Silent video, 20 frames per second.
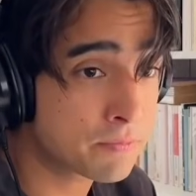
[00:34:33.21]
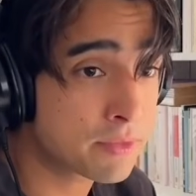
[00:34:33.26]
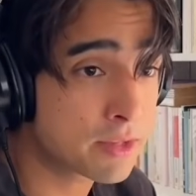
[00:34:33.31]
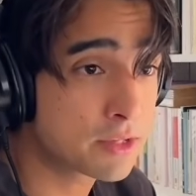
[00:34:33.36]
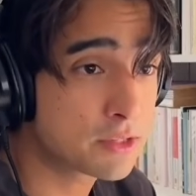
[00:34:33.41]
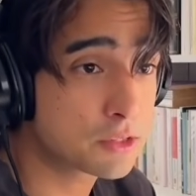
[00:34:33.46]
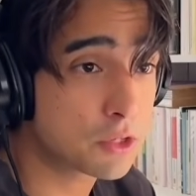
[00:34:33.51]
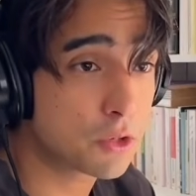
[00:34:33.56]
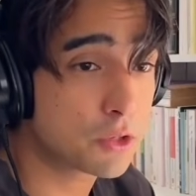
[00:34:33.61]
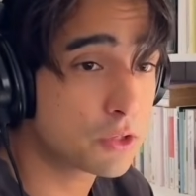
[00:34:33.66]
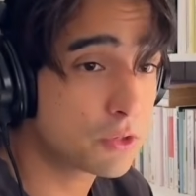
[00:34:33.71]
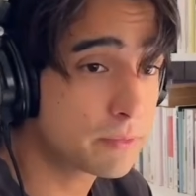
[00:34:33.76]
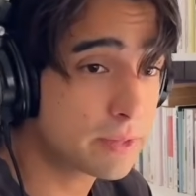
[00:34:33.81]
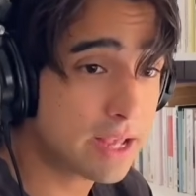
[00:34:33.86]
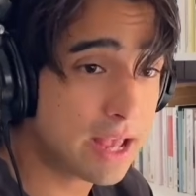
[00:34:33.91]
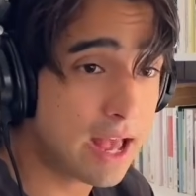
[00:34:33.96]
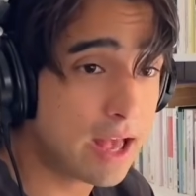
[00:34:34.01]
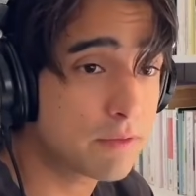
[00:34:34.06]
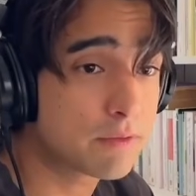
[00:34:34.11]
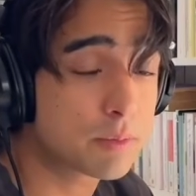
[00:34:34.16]
So you may
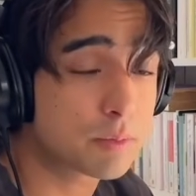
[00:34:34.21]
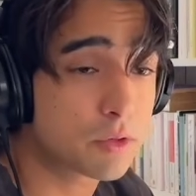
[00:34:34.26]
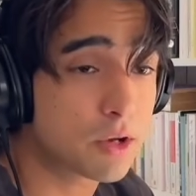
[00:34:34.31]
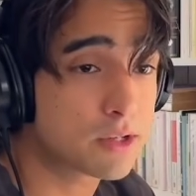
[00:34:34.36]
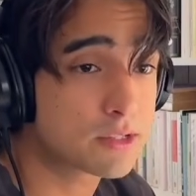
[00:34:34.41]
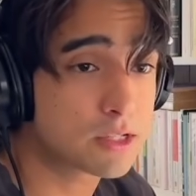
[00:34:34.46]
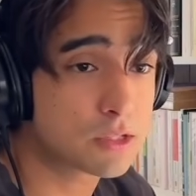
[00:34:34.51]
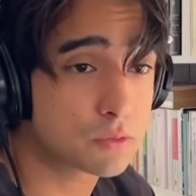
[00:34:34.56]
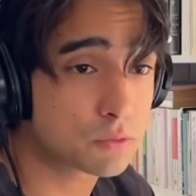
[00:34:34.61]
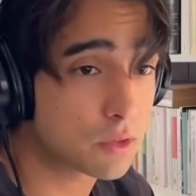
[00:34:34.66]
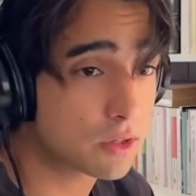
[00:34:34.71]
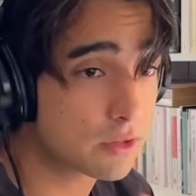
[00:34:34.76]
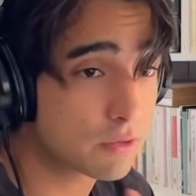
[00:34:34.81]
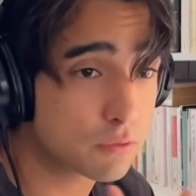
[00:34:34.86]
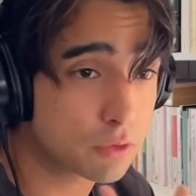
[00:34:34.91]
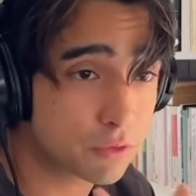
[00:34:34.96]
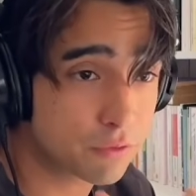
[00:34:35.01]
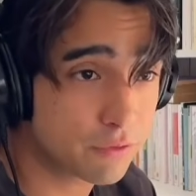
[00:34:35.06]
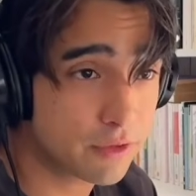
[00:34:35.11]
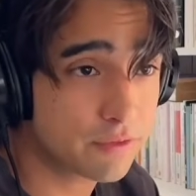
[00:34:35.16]
have a process running for
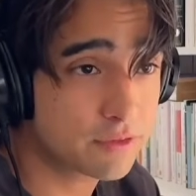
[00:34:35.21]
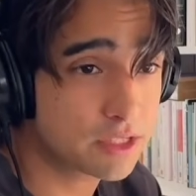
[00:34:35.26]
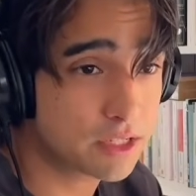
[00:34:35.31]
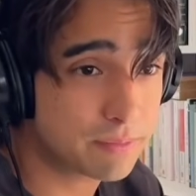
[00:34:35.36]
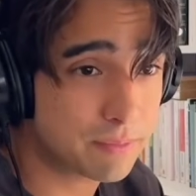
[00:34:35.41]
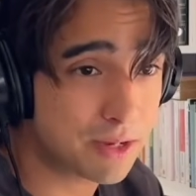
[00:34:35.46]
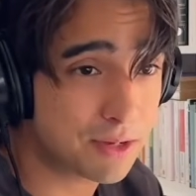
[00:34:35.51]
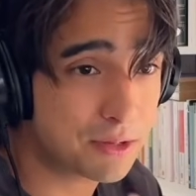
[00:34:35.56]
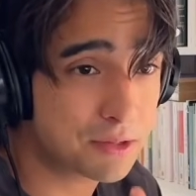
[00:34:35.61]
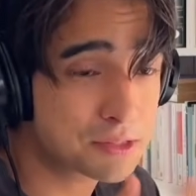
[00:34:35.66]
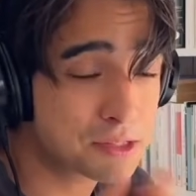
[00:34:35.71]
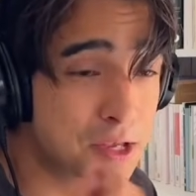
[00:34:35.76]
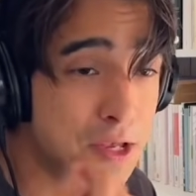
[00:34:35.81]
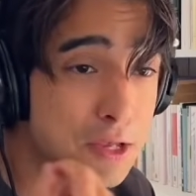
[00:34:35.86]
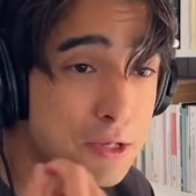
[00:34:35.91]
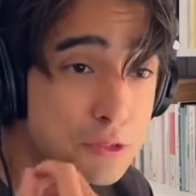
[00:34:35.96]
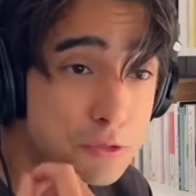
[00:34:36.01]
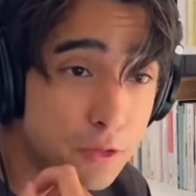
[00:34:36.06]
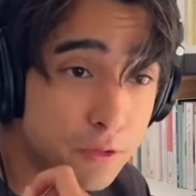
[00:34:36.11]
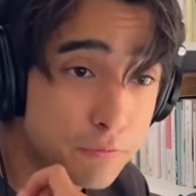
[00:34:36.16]
15 minutes.
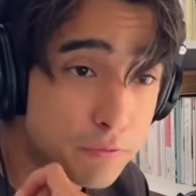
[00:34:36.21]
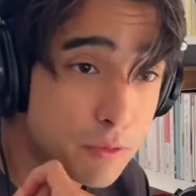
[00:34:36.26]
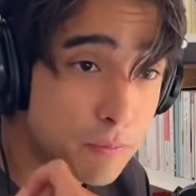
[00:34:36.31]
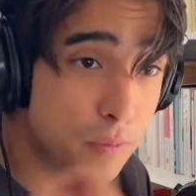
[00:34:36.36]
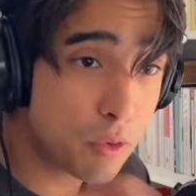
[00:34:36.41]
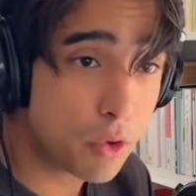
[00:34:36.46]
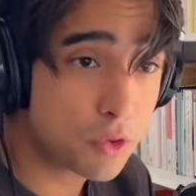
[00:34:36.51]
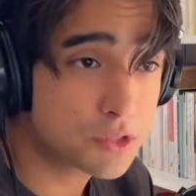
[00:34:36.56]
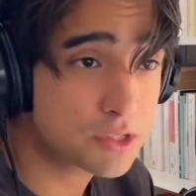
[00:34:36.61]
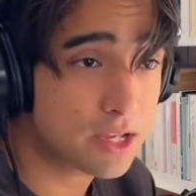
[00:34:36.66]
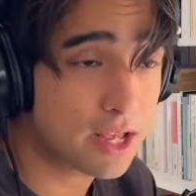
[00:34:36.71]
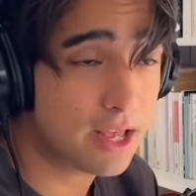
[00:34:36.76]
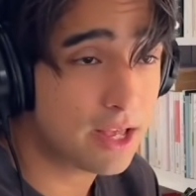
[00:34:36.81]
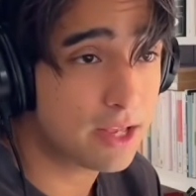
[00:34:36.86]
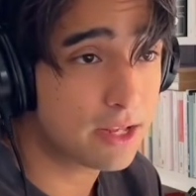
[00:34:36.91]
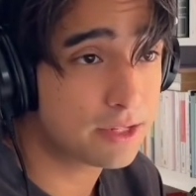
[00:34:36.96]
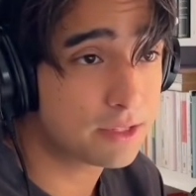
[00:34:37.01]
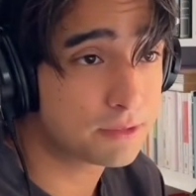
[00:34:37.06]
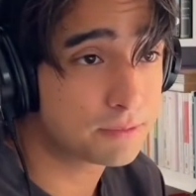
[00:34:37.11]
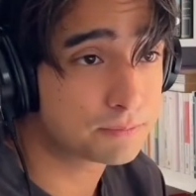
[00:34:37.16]
So if you push
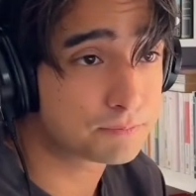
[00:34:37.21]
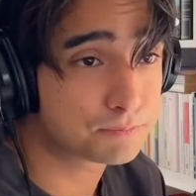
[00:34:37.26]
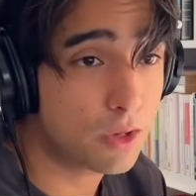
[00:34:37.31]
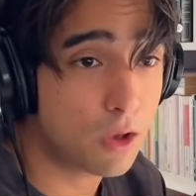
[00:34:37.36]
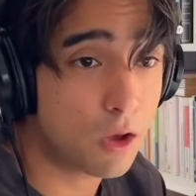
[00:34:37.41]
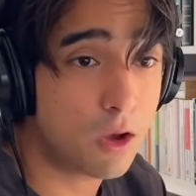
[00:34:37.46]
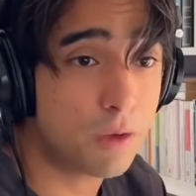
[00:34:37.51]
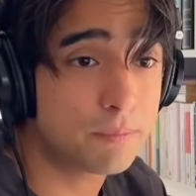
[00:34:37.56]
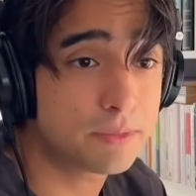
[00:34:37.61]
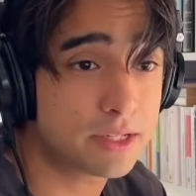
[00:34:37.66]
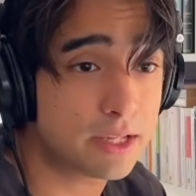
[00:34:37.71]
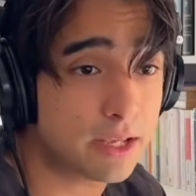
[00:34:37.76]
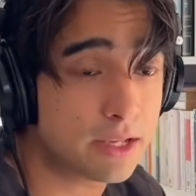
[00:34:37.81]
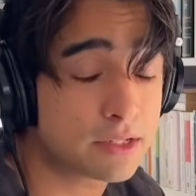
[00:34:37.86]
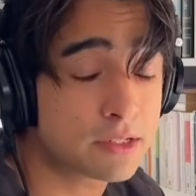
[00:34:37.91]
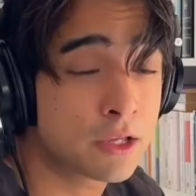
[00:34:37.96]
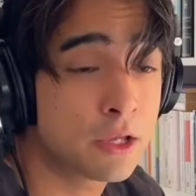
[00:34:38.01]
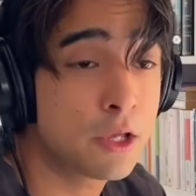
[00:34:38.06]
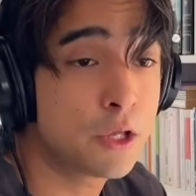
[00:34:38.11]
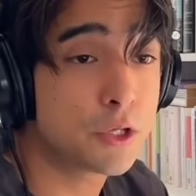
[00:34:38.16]
an update
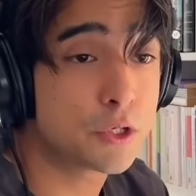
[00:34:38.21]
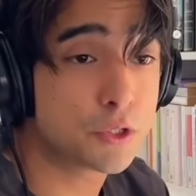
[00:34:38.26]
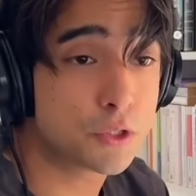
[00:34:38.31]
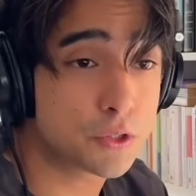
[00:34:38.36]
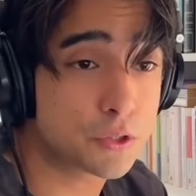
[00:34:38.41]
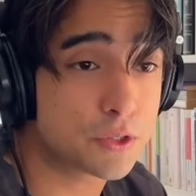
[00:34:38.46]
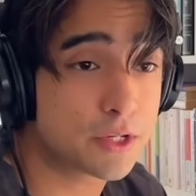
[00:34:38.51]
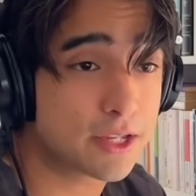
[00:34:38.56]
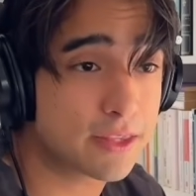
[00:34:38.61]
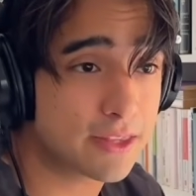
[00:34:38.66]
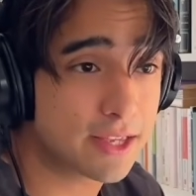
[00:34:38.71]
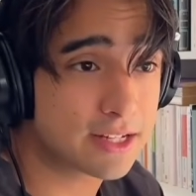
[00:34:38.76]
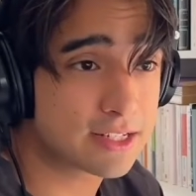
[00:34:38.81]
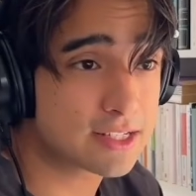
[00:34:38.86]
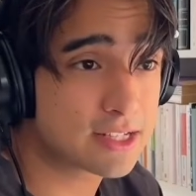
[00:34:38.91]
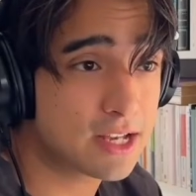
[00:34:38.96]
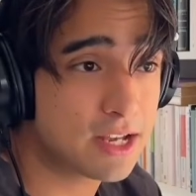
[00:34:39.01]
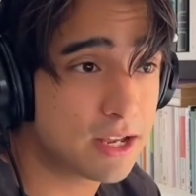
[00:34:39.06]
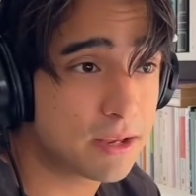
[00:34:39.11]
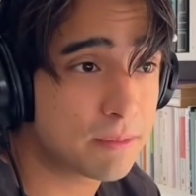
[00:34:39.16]
during that
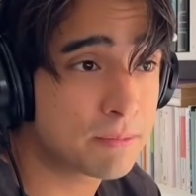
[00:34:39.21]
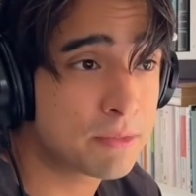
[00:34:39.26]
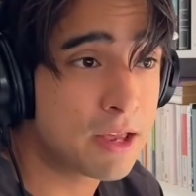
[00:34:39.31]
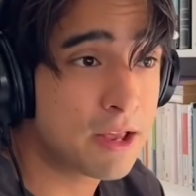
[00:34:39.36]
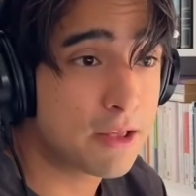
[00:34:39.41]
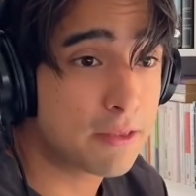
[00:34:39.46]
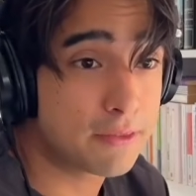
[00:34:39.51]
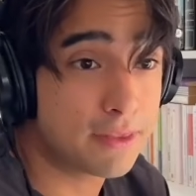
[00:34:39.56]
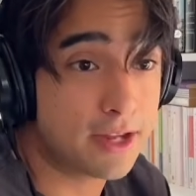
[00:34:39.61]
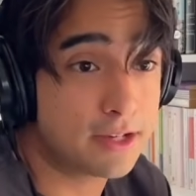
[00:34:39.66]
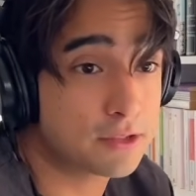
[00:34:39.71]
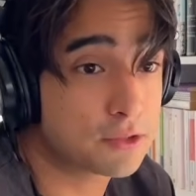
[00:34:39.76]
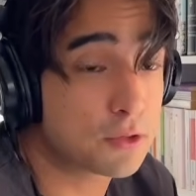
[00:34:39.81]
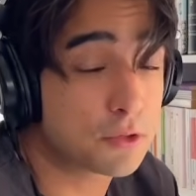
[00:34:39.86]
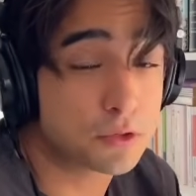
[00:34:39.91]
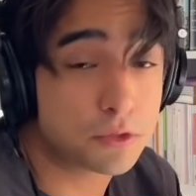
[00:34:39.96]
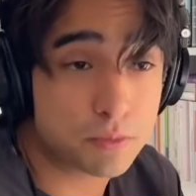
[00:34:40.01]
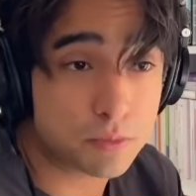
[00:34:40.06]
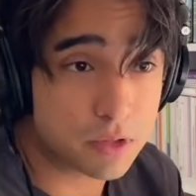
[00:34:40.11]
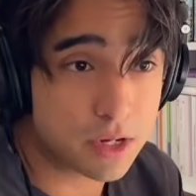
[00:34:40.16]
time, that is going
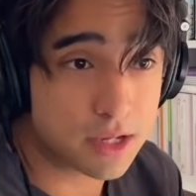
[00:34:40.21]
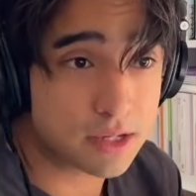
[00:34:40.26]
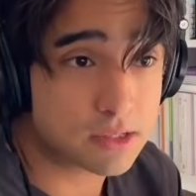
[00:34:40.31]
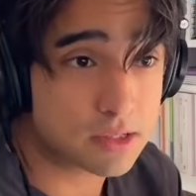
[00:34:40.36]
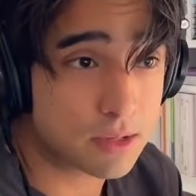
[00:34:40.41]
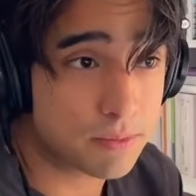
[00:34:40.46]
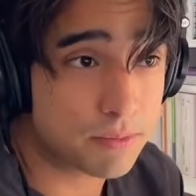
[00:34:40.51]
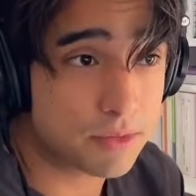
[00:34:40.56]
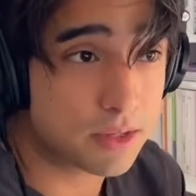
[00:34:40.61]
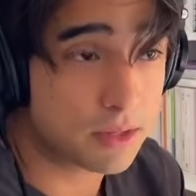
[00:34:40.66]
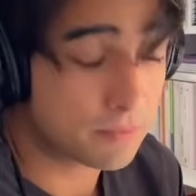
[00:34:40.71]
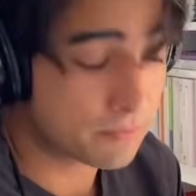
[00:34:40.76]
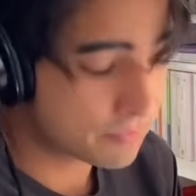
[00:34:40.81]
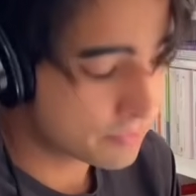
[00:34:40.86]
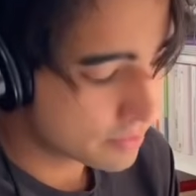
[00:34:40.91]
to break something.